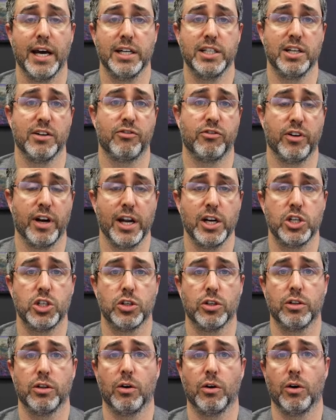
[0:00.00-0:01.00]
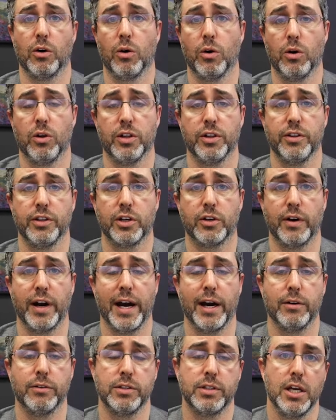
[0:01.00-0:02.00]
a differential or hole in the
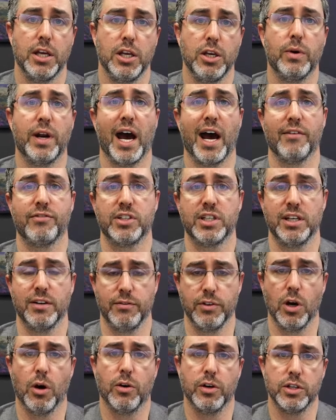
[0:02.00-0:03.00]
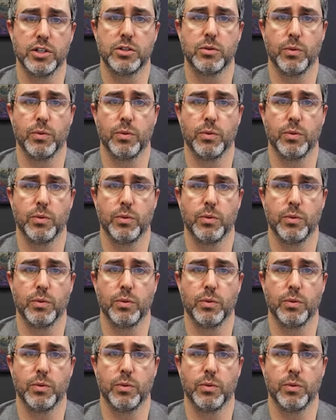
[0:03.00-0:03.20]
ground, you would have to give notice